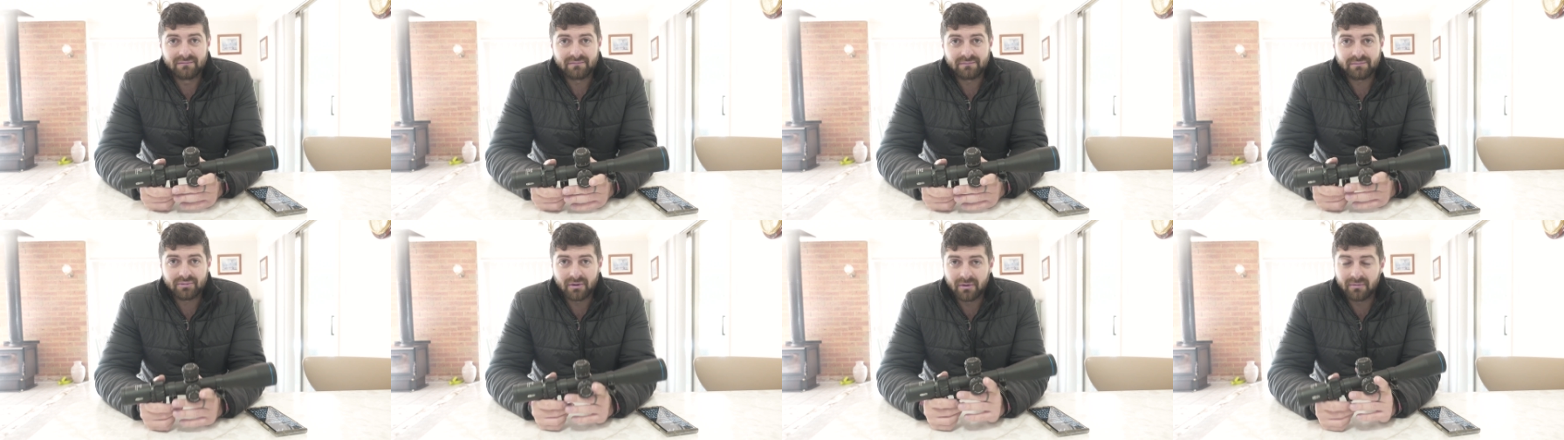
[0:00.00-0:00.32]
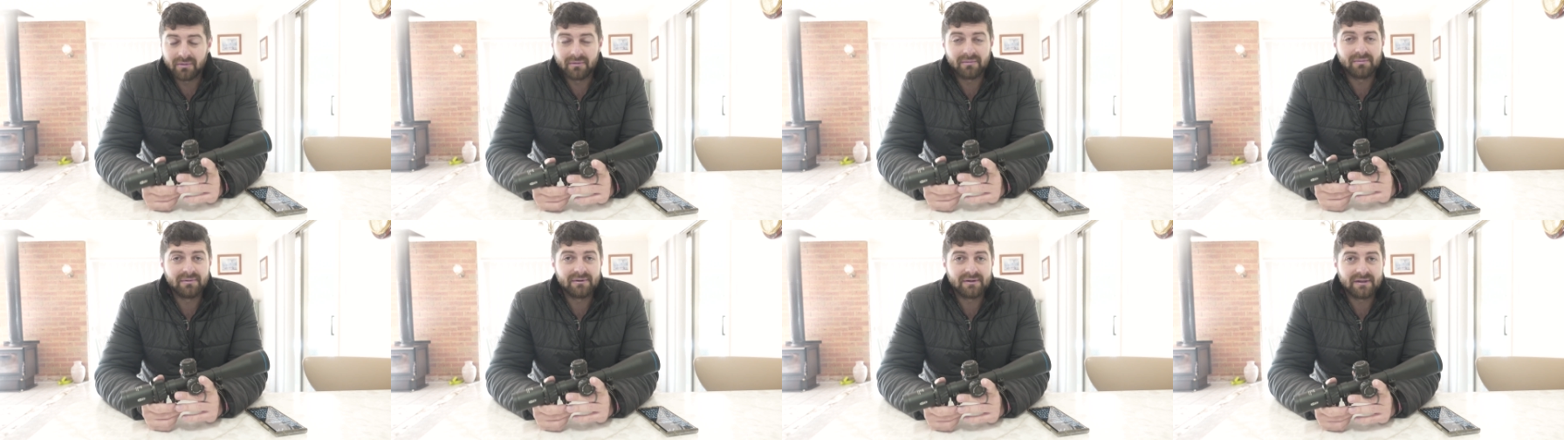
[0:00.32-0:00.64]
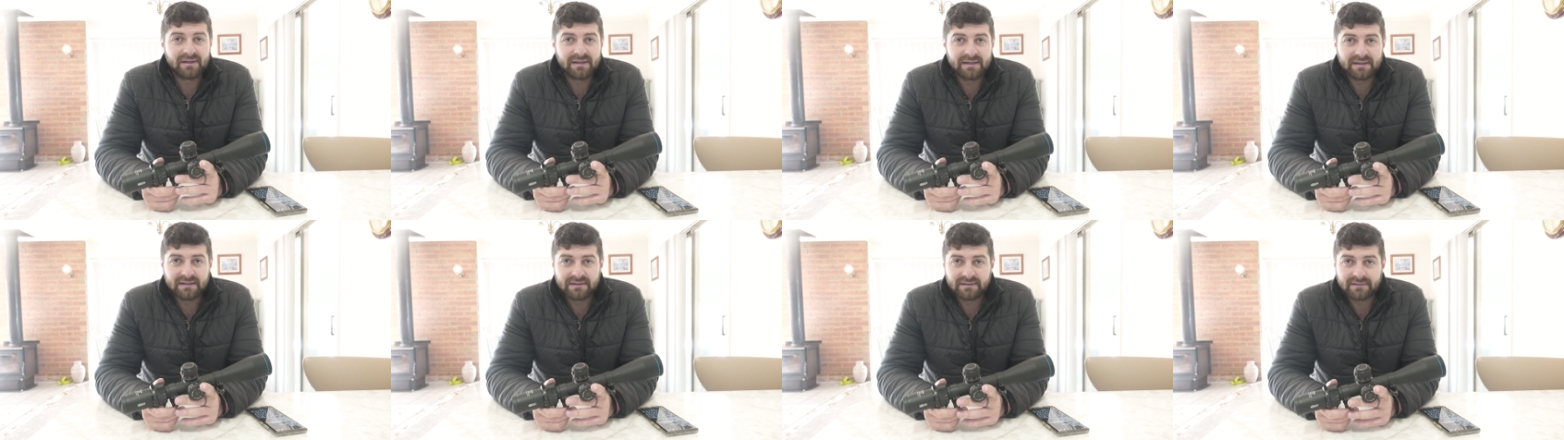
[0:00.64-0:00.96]

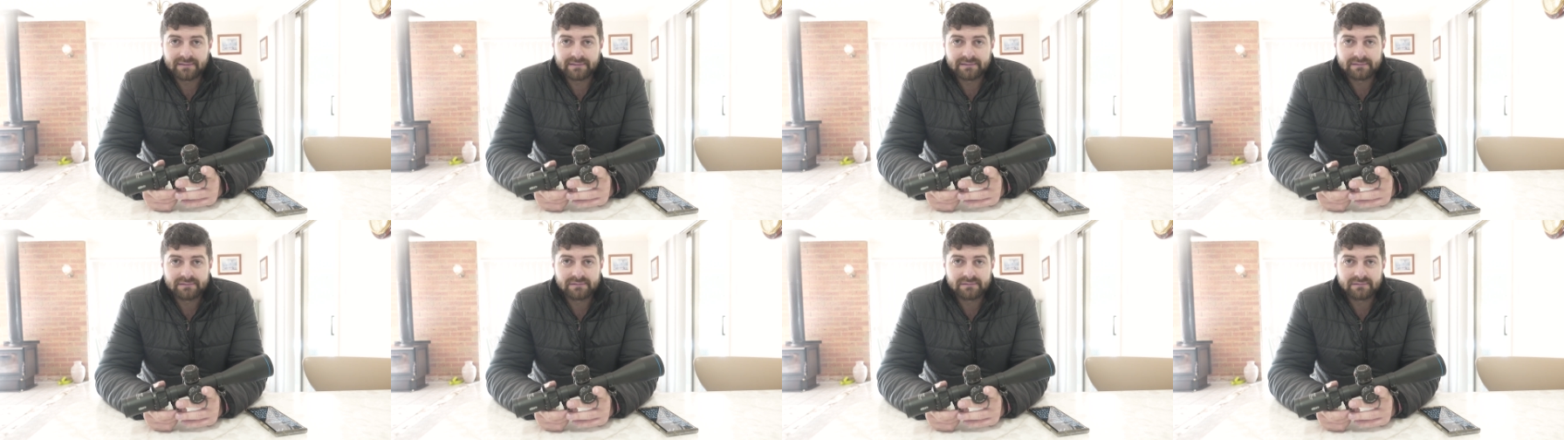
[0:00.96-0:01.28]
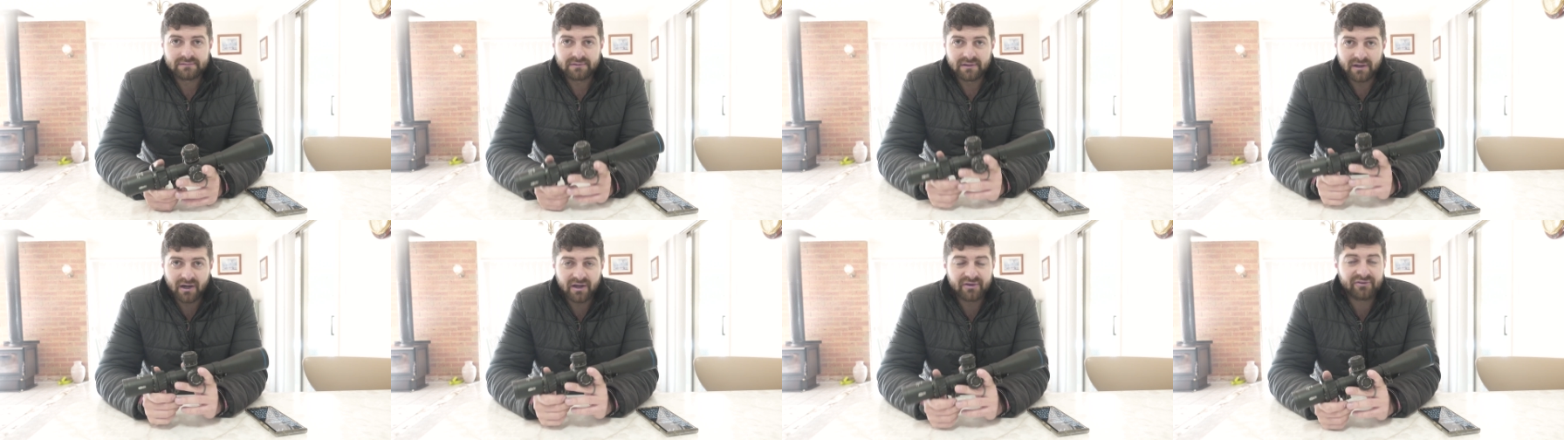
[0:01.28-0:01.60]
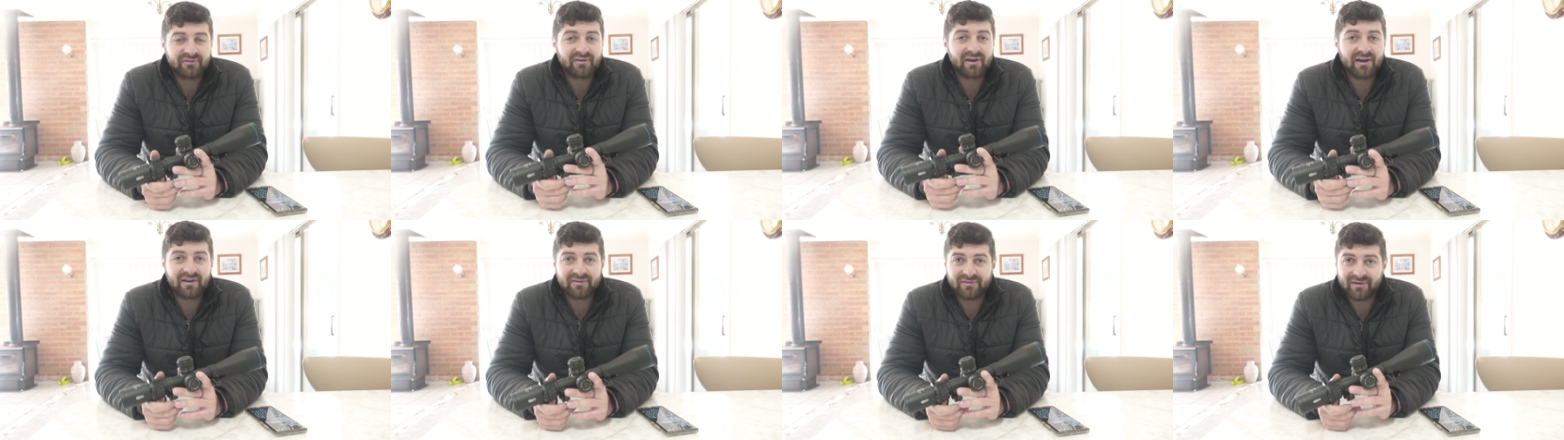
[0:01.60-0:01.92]
Probably, I'd
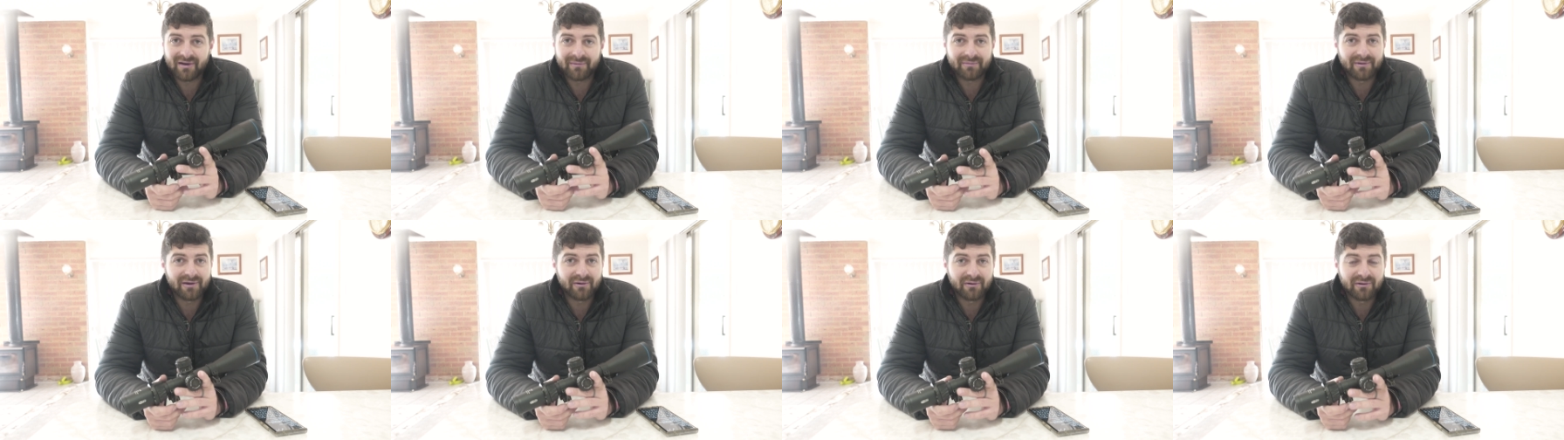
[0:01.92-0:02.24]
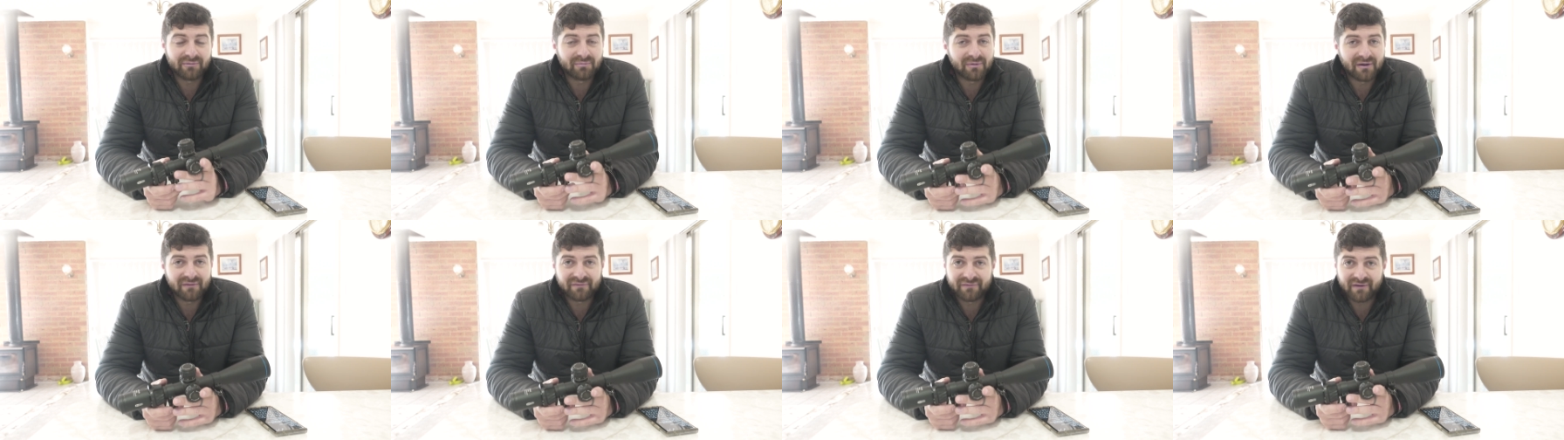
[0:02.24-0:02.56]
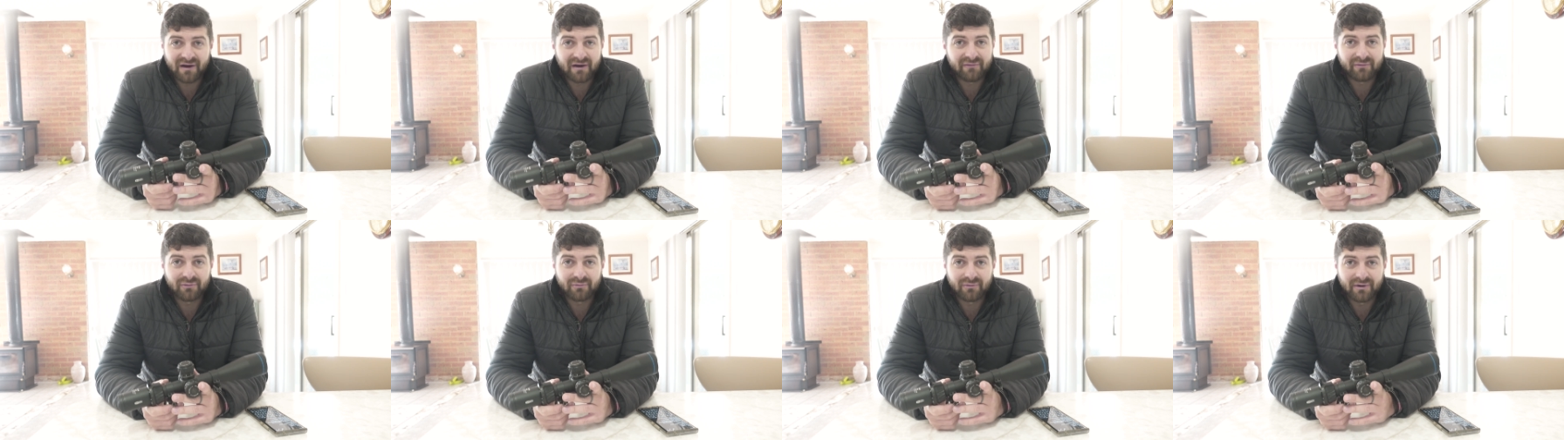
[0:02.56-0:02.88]
say it's up there with my
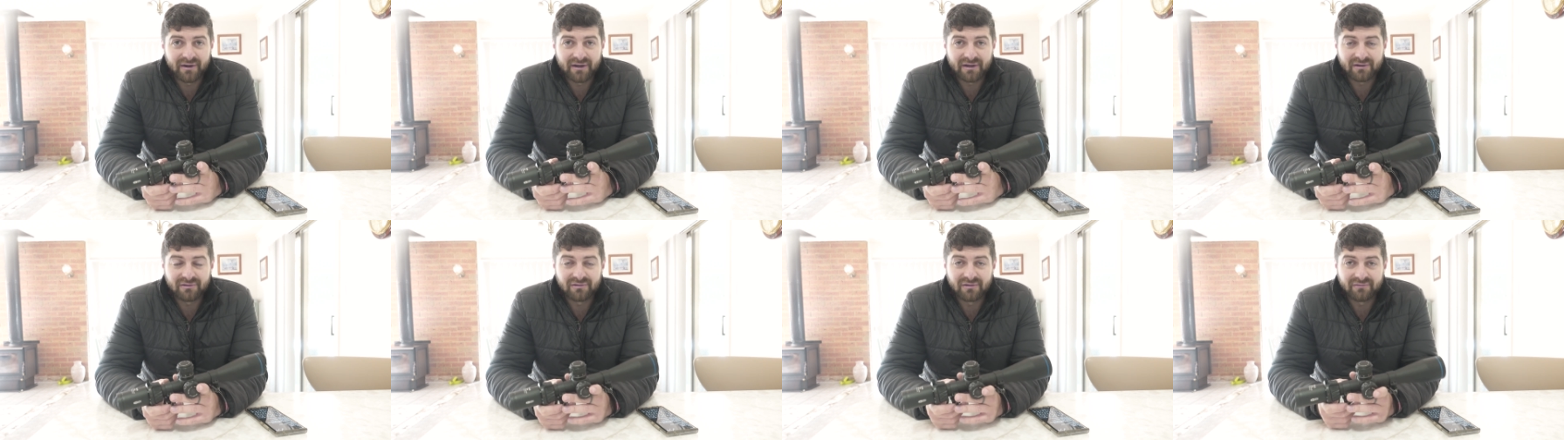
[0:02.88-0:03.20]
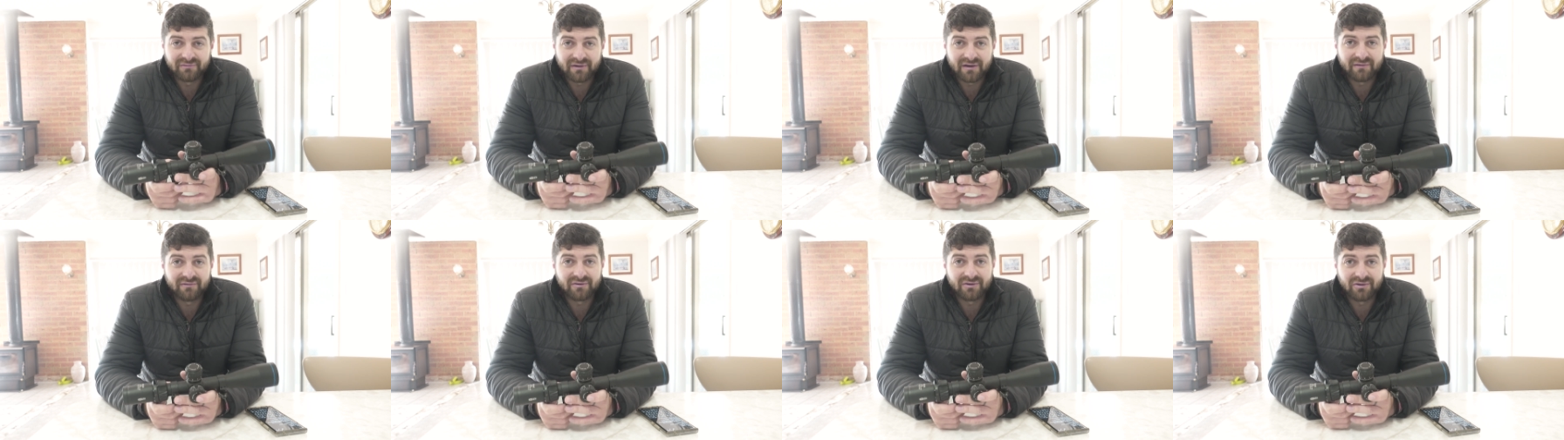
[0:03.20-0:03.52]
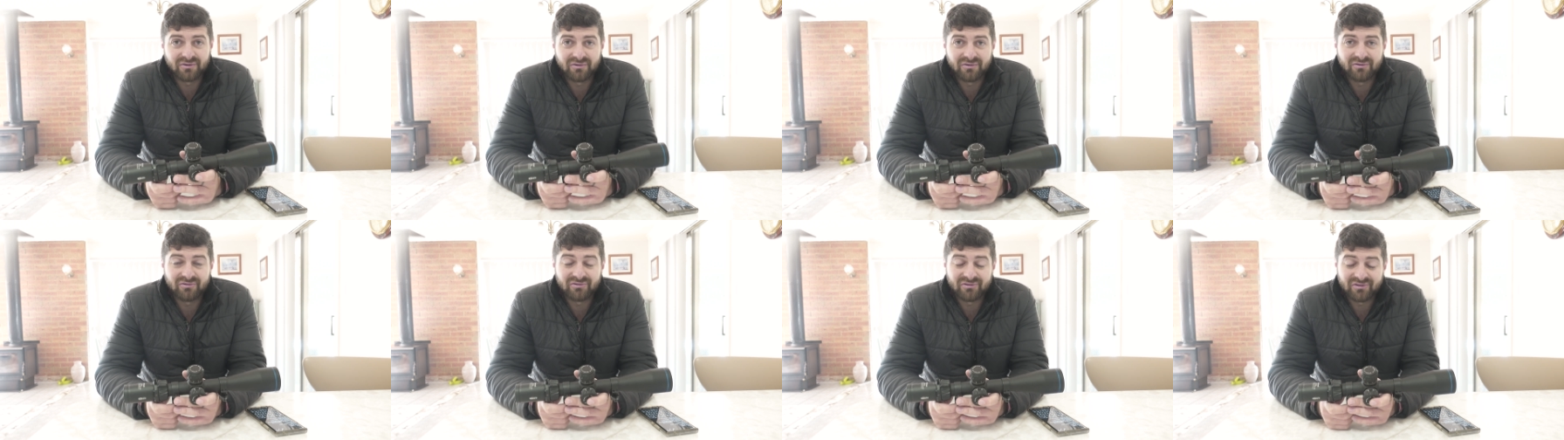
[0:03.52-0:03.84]
favorite reticle I've ever
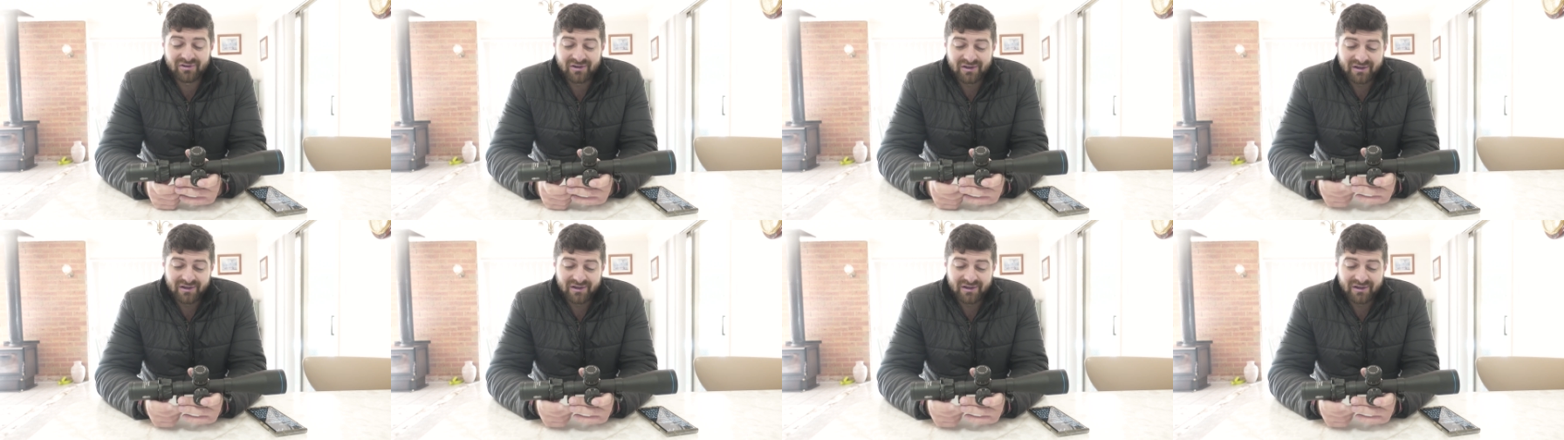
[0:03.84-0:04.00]
used.